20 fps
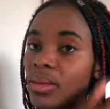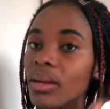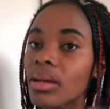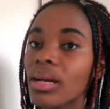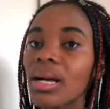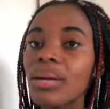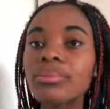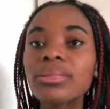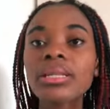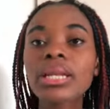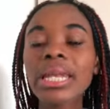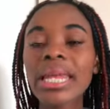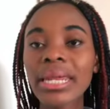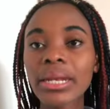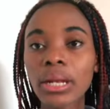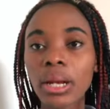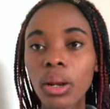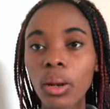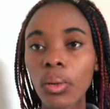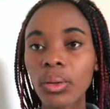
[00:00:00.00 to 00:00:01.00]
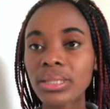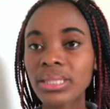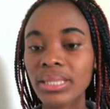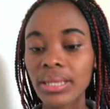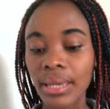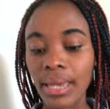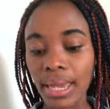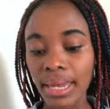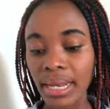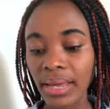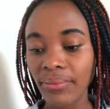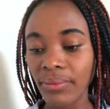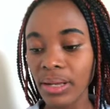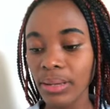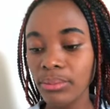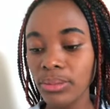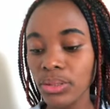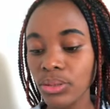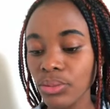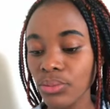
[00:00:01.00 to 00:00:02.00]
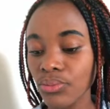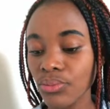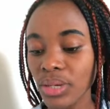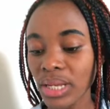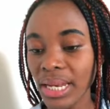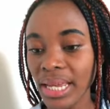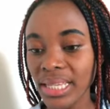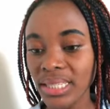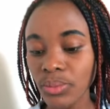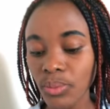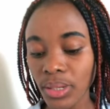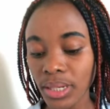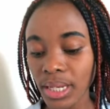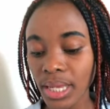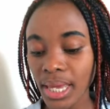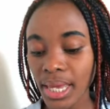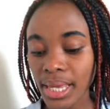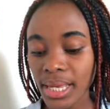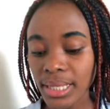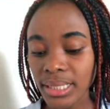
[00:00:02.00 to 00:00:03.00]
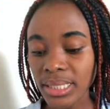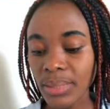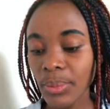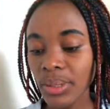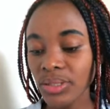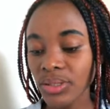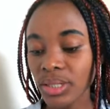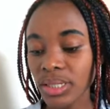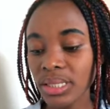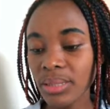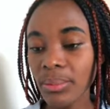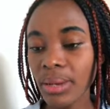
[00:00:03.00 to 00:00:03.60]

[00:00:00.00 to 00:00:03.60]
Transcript: come to learn a lot, and I've come to realize when somebody's just in